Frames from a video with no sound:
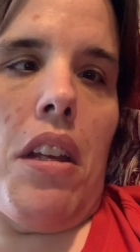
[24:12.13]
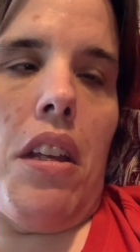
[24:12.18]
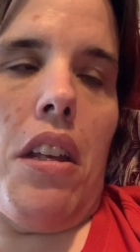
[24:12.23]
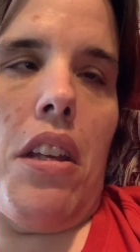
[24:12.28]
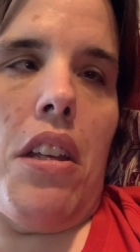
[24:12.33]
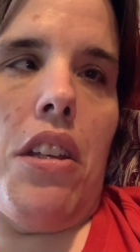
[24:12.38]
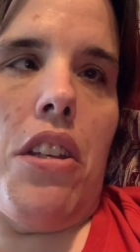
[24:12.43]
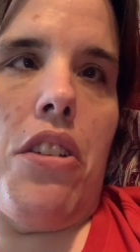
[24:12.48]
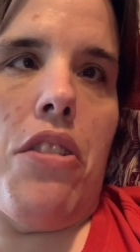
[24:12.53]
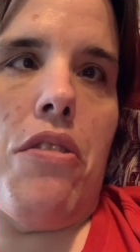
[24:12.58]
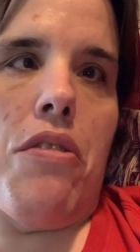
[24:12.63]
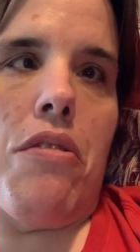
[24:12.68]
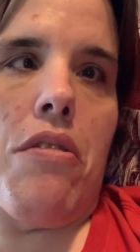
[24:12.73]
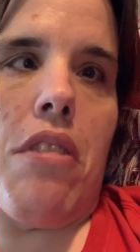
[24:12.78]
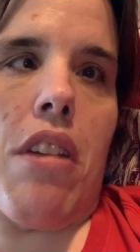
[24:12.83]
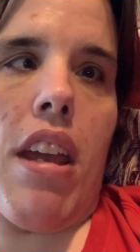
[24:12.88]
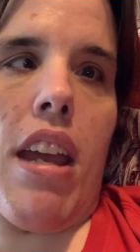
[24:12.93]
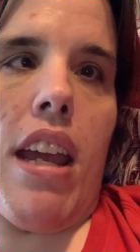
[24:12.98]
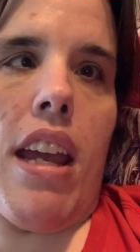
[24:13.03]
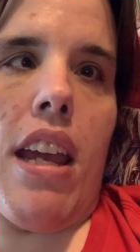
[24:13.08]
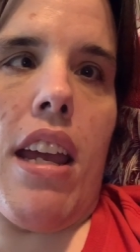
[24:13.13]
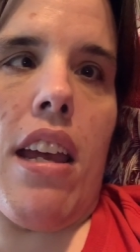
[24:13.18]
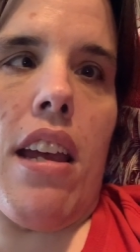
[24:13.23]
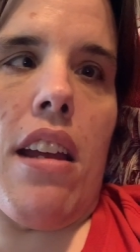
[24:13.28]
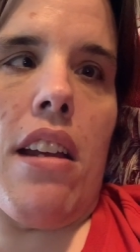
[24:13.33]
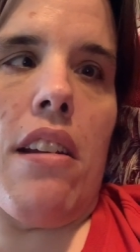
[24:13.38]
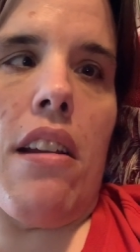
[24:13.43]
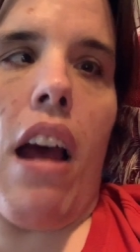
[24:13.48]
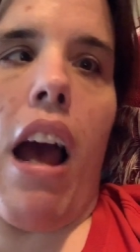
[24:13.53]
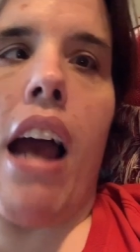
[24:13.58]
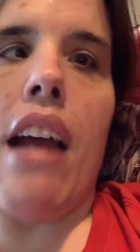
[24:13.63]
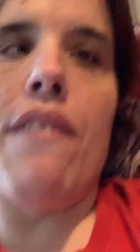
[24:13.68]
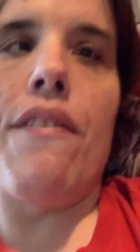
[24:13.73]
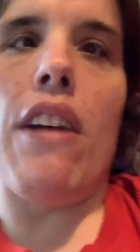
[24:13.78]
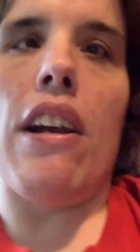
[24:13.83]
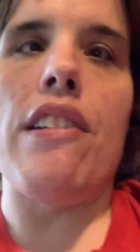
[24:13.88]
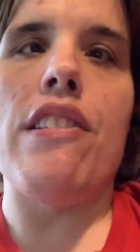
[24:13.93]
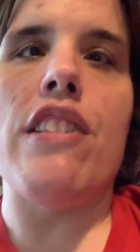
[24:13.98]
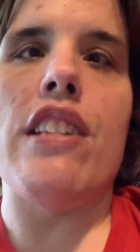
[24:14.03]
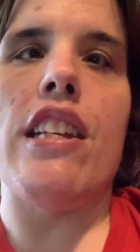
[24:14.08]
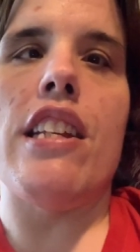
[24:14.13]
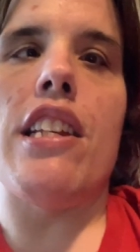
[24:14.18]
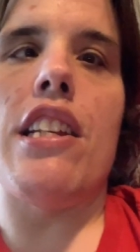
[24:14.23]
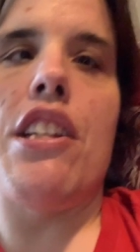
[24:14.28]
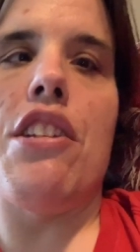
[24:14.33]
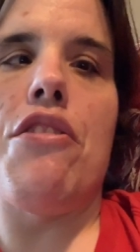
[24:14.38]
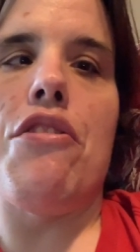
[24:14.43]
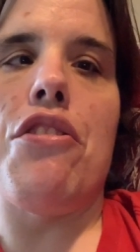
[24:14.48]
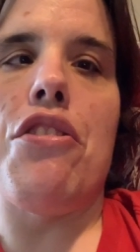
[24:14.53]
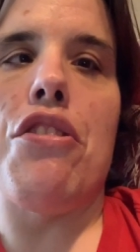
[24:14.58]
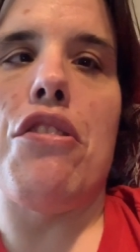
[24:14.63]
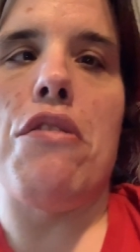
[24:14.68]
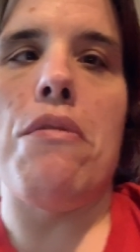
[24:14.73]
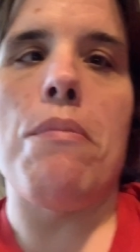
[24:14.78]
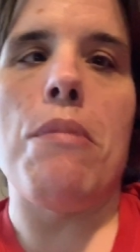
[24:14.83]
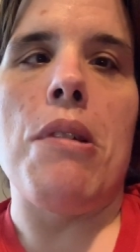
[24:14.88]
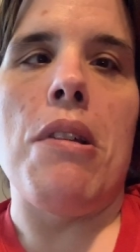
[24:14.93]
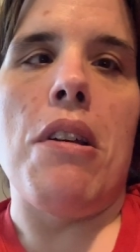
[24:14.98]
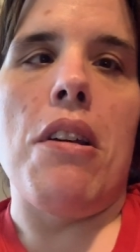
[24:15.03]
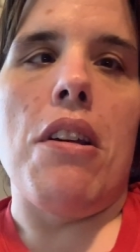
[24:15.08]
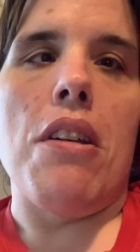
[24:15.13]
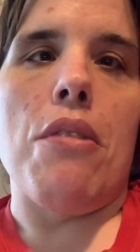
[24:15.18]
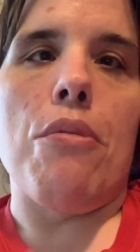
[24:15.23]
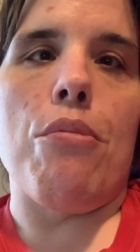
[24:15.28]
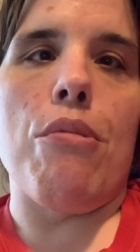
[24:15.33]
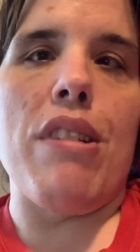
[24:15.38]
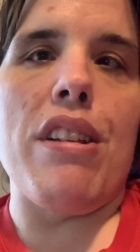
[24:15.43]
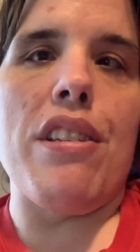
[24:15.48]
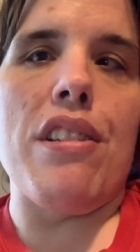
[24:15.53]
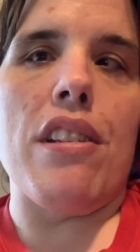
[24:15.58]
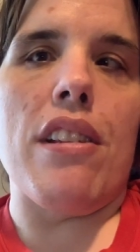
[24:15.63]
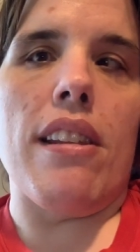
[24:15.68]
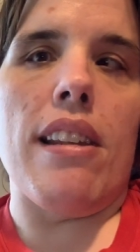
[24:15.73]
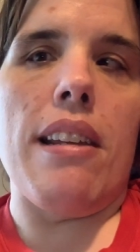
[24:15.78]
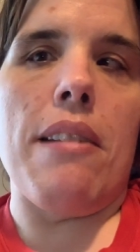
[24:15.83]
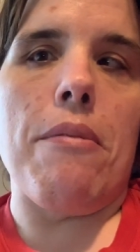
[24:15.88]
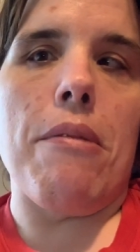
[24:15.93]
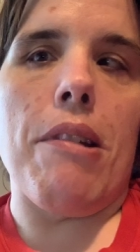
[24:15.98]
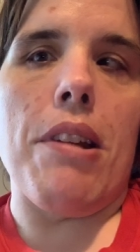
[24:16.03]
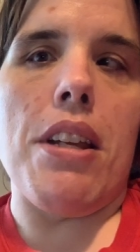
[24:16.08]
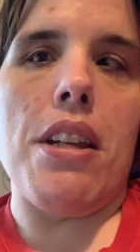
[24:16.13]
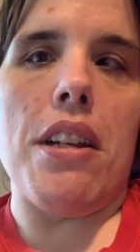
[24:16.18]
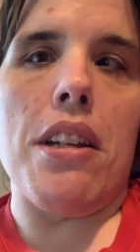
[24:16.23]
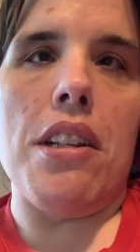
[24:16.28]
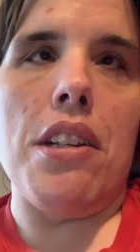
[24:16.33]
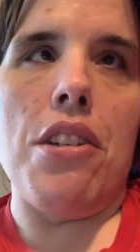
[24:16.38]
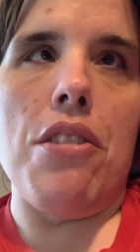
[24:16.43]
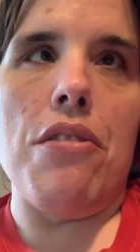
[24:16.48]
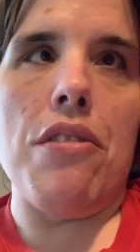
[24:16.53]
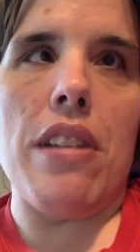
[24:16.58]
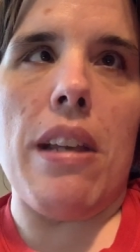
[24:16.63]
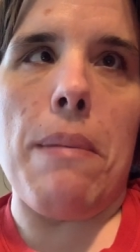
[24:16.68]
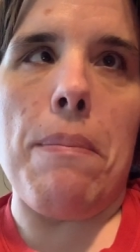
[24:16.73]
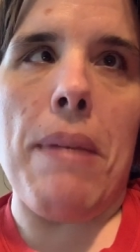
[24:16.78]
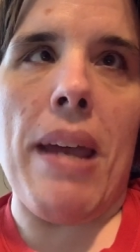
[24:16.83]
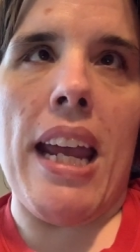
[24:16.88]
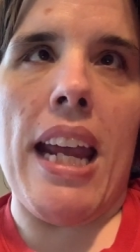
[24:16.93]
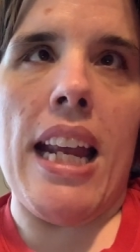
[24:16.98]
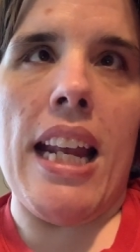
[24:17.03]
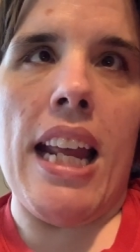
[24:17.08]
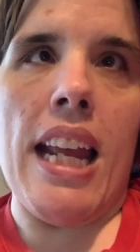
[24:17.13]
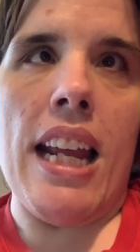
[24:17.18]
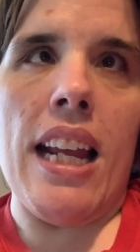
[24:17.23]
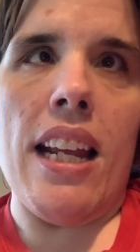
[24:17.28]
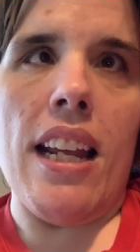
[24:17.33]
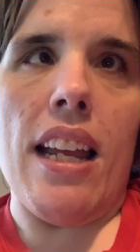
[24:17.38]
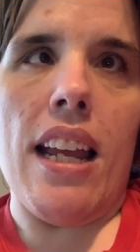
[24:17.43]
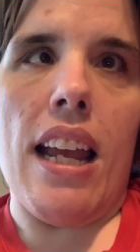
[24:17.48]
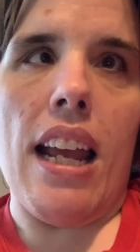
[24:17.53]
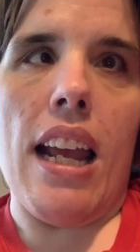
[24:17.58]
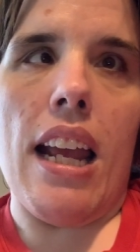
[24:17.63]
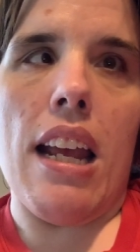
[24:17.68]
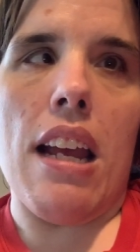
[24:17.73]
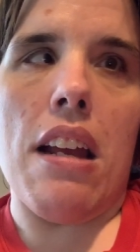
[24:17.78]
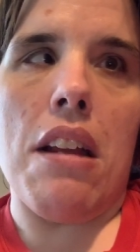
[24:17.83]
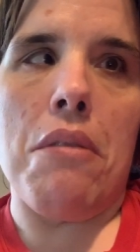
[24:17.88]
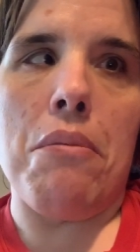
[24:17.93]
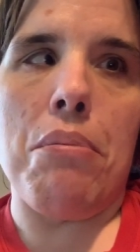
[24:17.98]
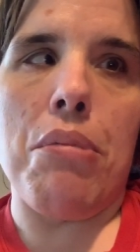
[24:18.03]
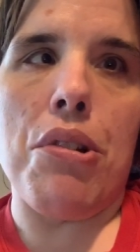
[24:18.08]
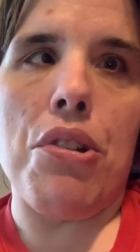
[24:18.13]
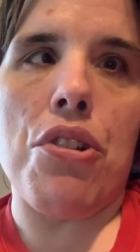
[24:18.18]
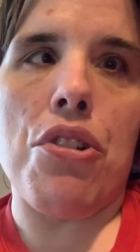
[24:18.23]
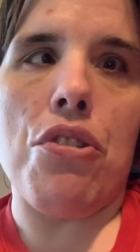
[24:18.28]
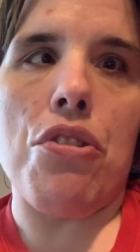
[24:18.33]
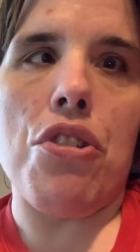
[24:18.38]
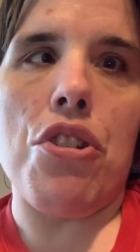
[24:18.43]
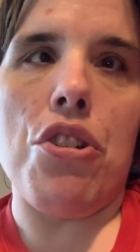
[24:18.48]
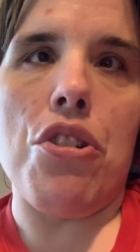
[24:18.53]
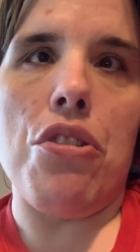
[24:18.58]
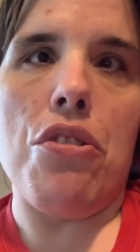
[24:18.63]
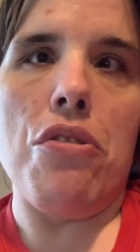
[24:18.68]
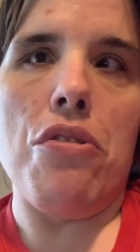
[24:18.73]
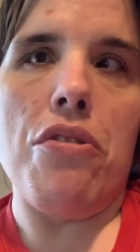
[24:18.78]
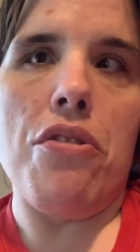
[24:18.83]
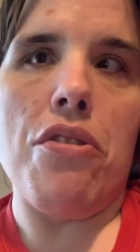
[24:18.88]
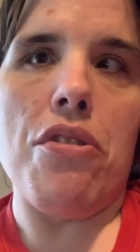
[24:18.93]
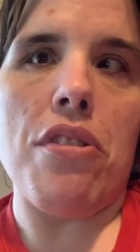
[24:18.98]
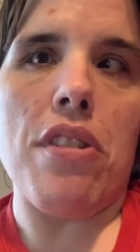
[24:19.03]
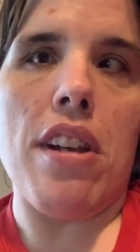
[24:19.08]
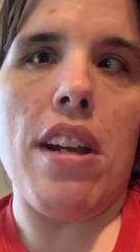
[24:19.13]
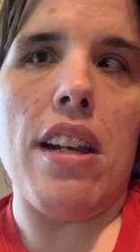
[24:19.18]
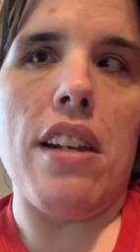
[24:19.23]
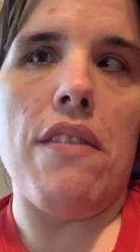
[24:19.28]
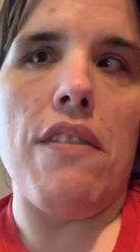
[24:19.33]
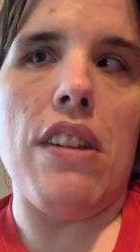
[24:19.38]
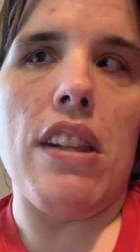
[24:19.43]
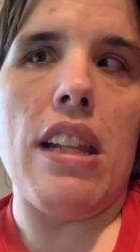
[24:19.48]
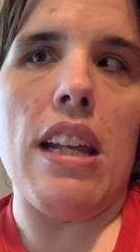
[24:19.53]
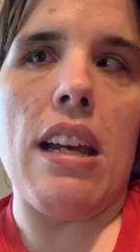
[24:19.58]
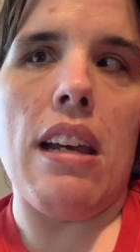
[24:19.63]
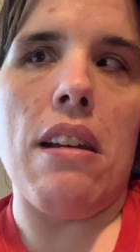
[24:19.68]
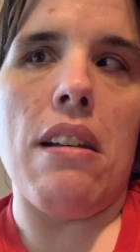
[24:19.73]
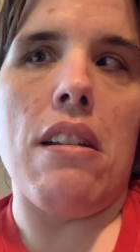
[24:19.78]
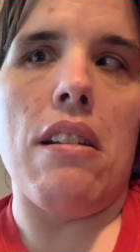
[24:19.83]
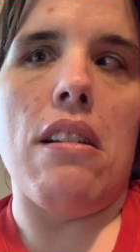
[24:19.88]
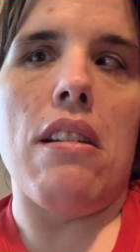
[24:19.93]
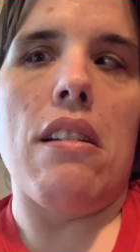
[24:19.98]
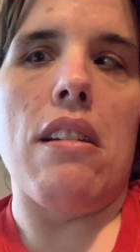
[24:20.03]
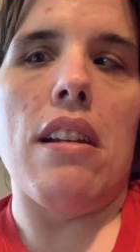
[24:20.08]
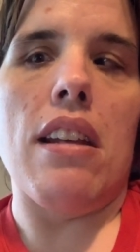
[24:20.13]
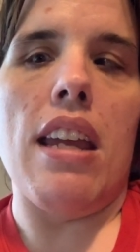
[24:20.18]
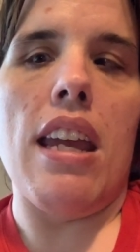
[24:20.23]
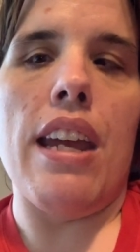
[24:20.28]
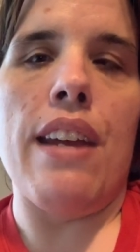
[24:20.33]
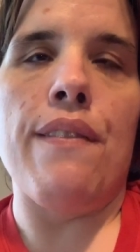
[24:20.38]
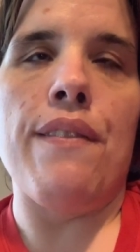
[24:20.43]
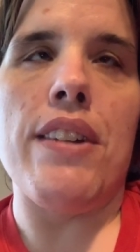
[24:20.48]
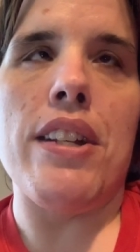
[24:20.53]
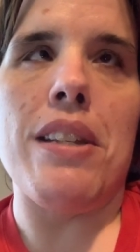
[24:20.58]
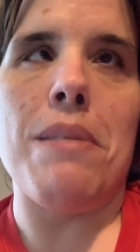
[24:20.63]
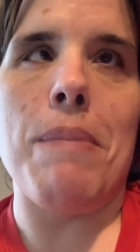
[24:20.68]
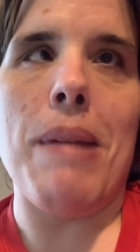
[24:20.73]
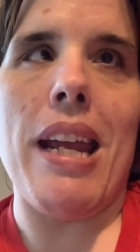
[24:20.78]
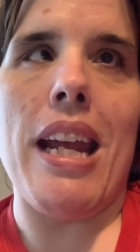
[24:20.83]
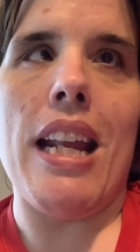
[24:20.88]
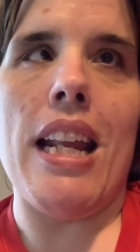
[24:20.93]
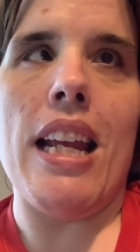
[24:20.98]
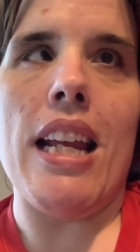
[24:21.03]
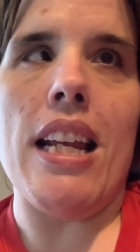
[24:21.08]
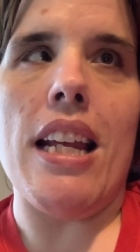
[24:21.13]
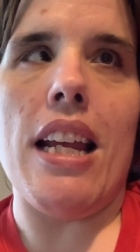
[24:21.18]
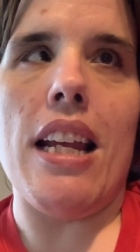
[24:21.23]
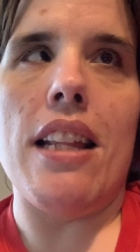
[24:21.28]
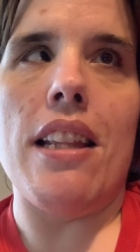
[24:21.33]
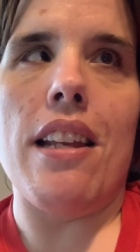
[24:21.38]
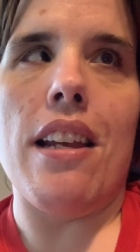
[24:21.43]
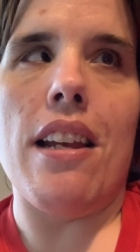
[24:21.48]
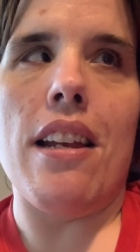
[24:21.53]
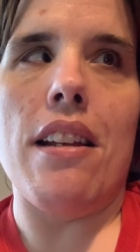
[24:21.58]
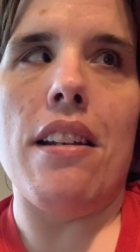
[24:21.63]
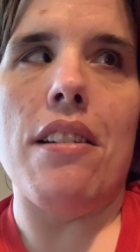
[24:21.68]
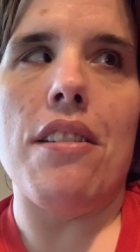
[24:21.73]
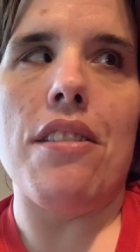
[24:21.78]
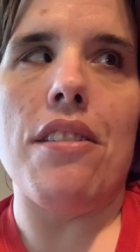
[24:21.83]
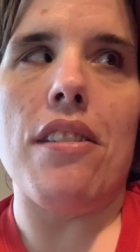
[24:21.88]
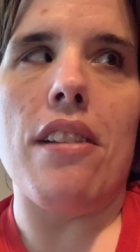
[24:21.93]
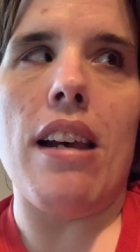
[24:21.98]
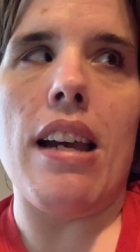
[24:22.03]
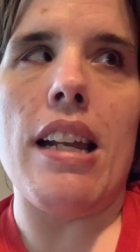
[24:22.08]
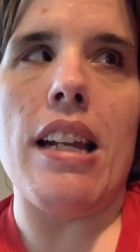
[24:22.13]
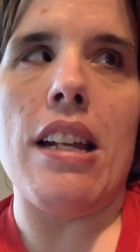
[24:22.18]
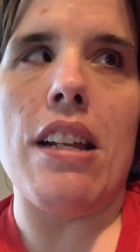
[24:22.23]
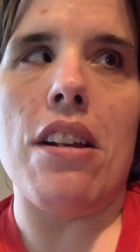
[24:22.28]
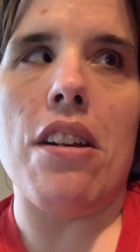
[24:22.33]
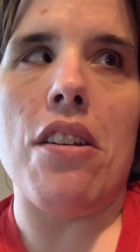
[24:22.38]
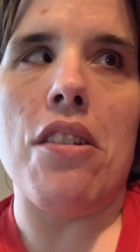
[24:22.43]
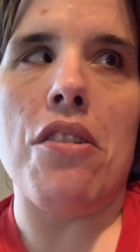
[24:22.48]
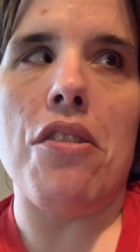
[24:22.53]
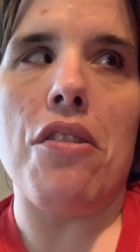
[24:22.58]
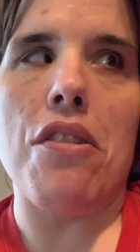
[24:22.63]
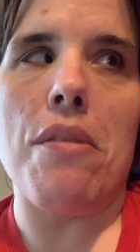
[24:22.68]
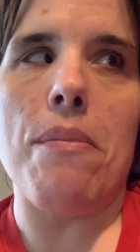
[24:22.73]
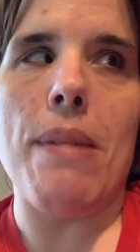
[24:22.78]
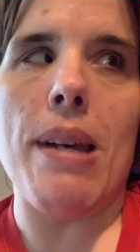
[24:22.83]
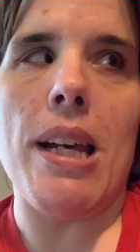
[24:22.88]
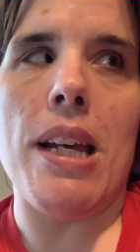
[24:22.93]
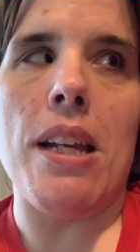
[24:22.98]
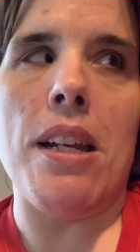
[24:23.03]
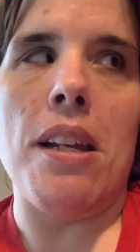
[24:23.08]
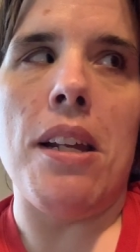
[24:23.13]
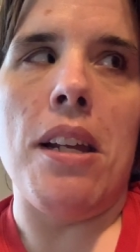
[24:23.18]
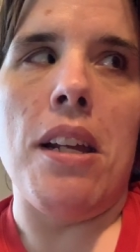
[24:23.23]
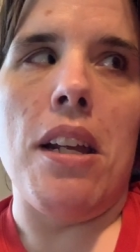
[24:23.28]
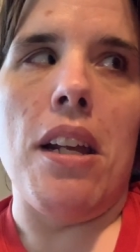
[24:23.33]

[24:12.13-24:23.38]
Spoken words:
You can, I've seen a YouTube recently where you can use a painting and put your shoes kind of in that canvas painting and then slide it under the bed.